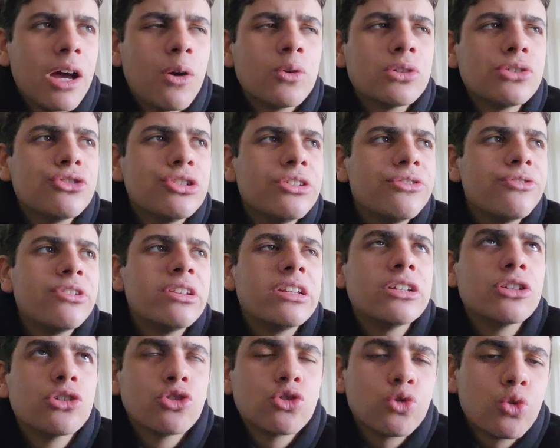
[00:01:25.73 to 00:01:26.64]
I wasn't really
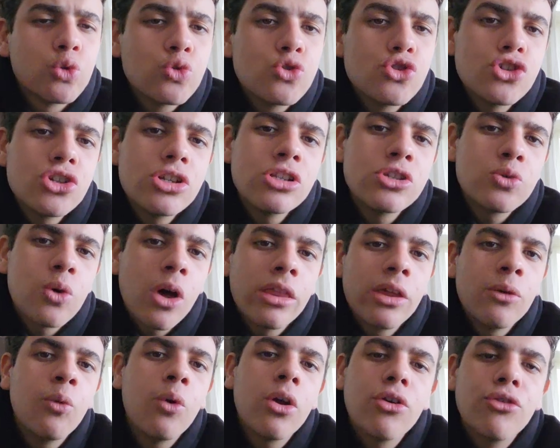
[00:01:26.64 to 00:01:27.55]
feeling social, so I
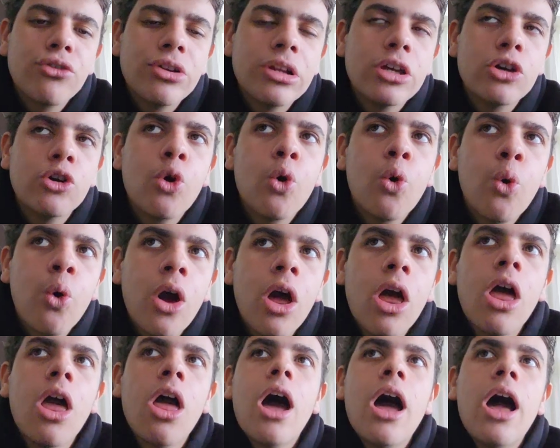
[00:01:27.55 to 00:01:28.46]
didn't want to really go.
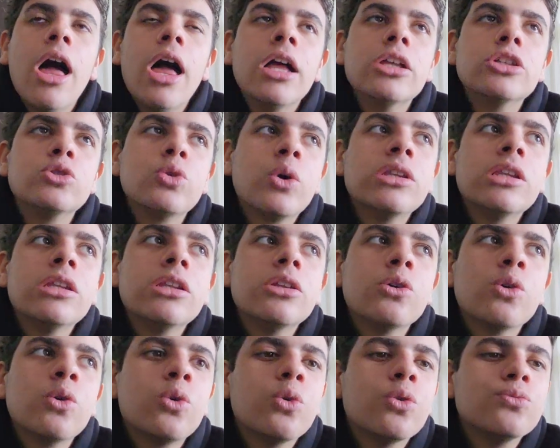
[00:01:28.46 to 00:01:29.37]
And so I didn't
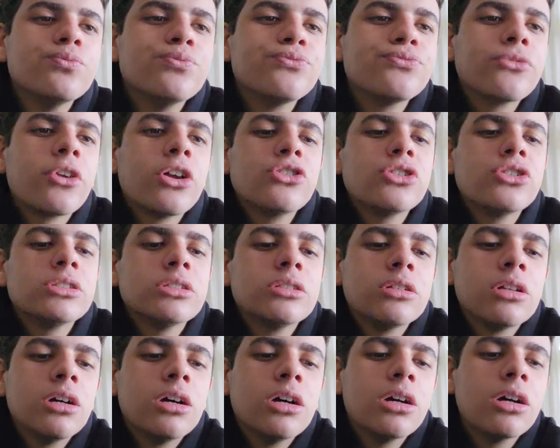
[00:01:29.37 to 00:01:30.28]
go. I just
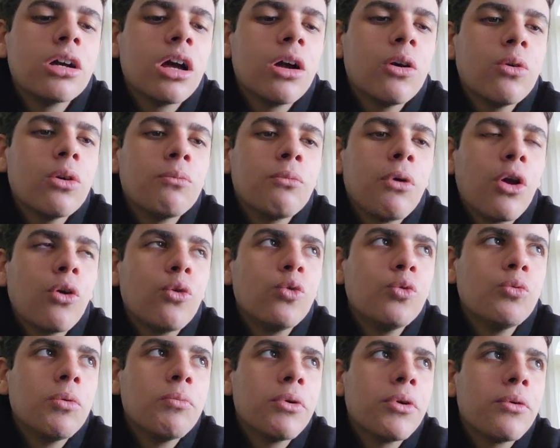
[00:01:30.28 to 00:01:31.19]
hung out in my
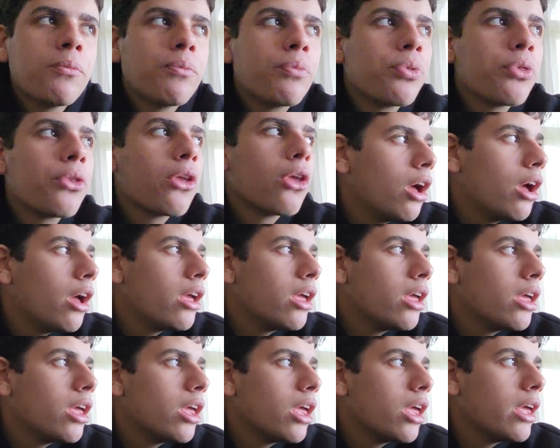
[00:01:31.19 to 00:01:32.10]
room a bit. I
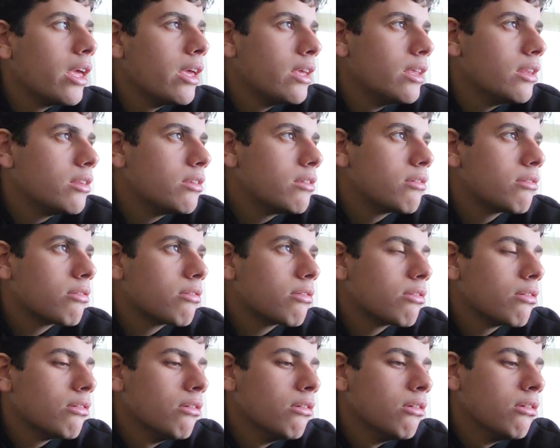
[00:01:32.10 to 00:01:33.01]
ate
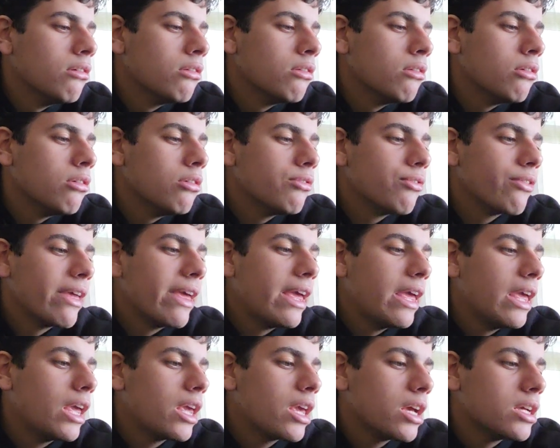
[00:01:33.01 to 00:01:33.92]
a lot of
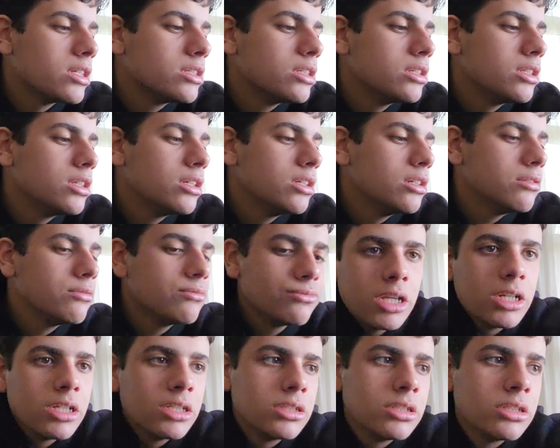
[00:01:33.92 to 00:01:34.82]
cake yesterday
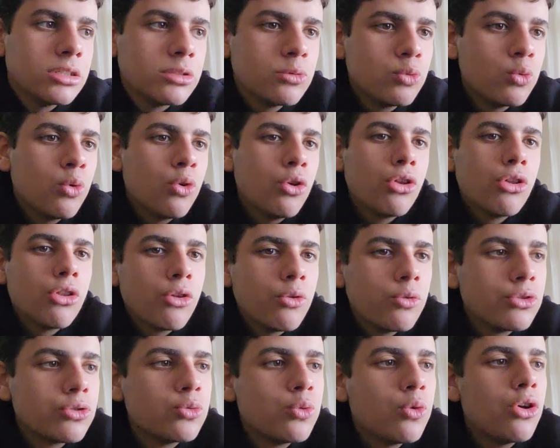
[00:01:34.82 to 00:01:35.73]
because there's no there
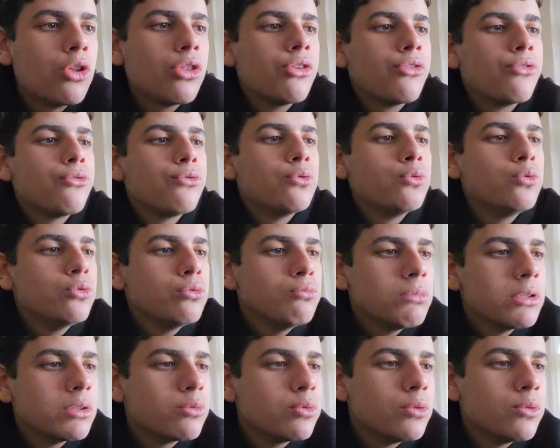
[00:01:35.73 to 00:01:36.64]
was no other food,
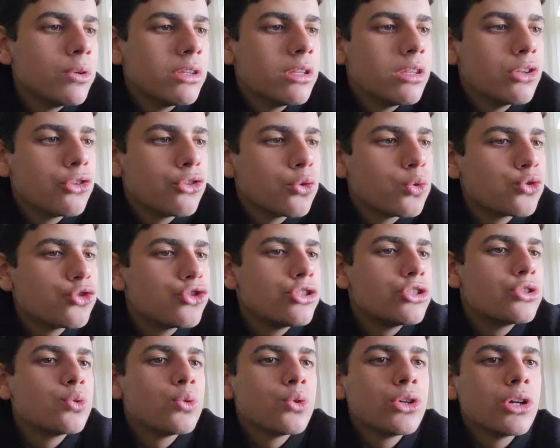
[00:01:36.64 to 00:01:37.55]
but we went to the grocery
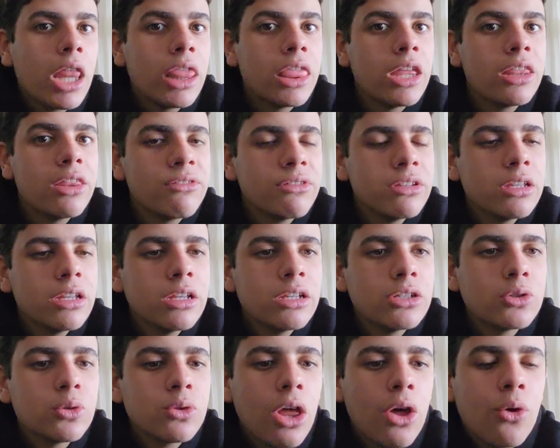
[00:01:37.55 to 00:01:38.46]
store at the end of the day,
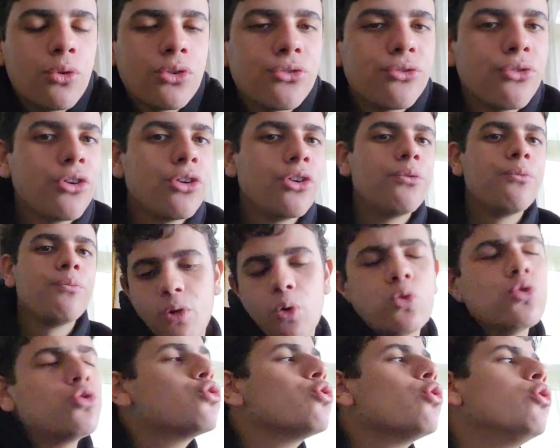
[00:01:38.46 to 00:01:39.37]
so that was fun.
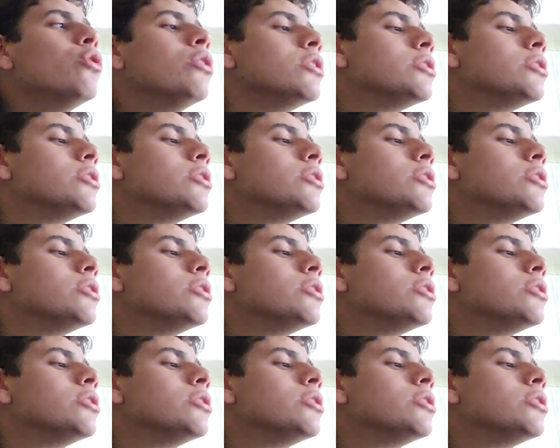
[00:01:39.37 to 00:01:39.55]
Also,